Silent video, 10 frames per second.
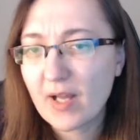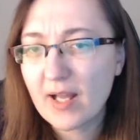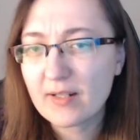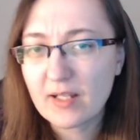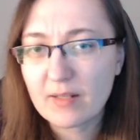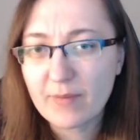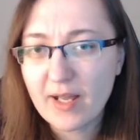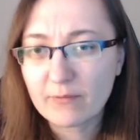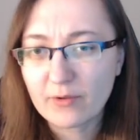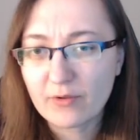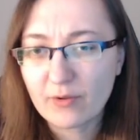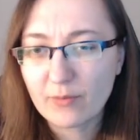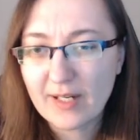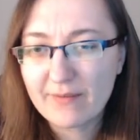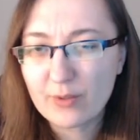and that Bam would
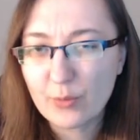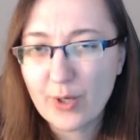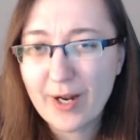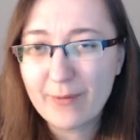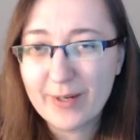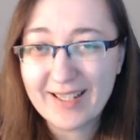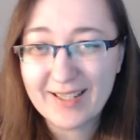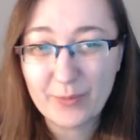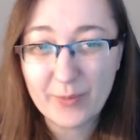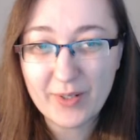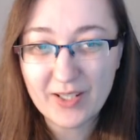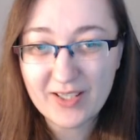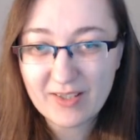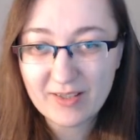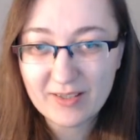survive it, whatever it
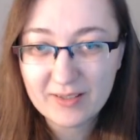was.